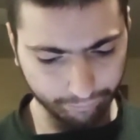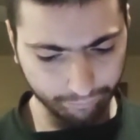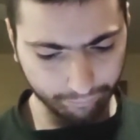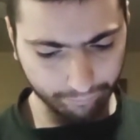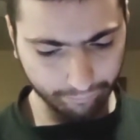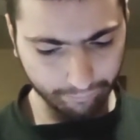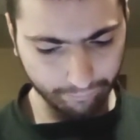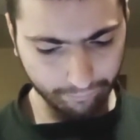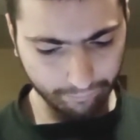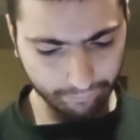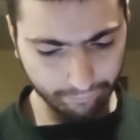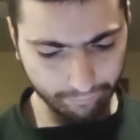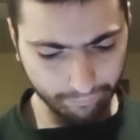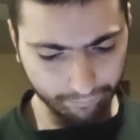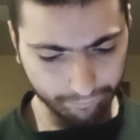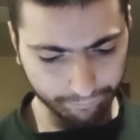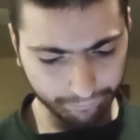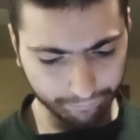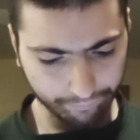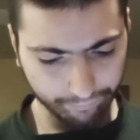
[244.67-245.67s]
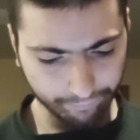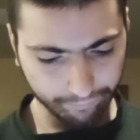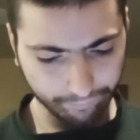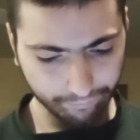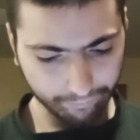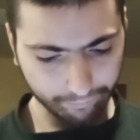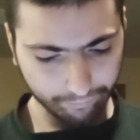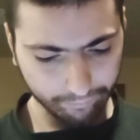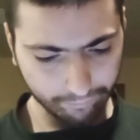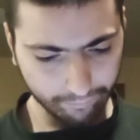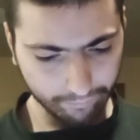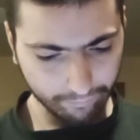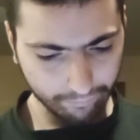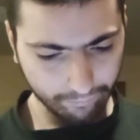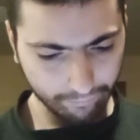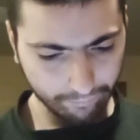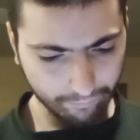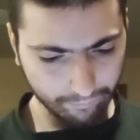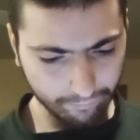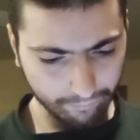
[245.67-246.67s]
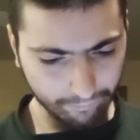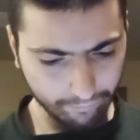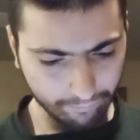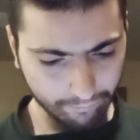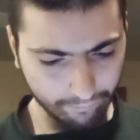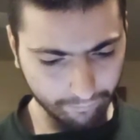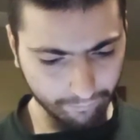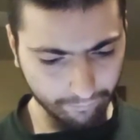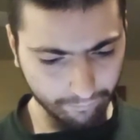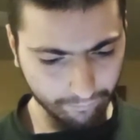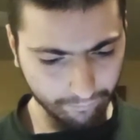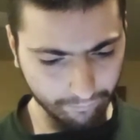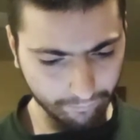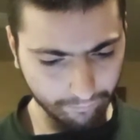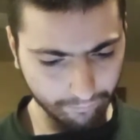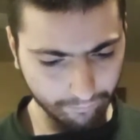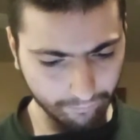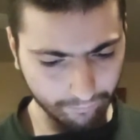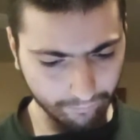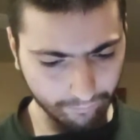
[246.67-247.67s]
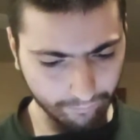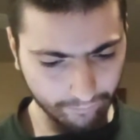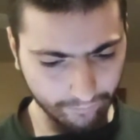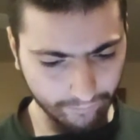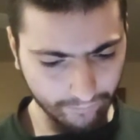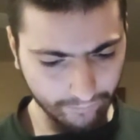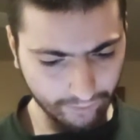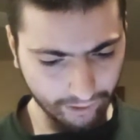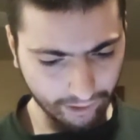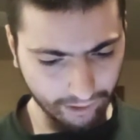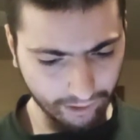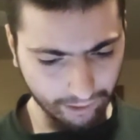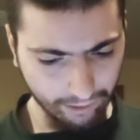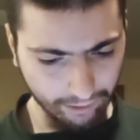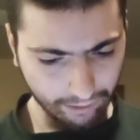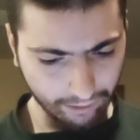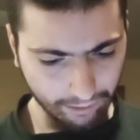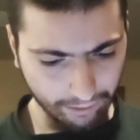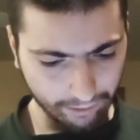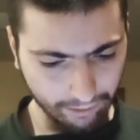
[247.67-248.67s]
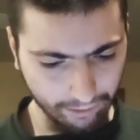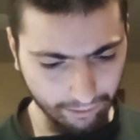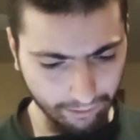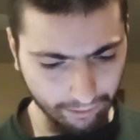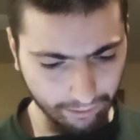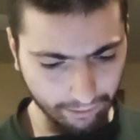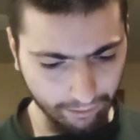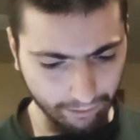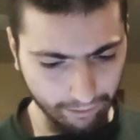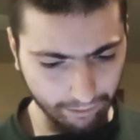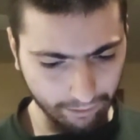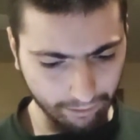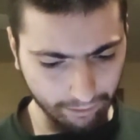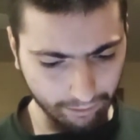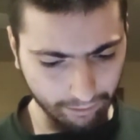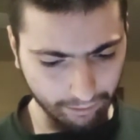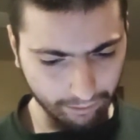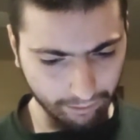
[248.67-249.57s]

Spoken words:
No one is speaking in this clip.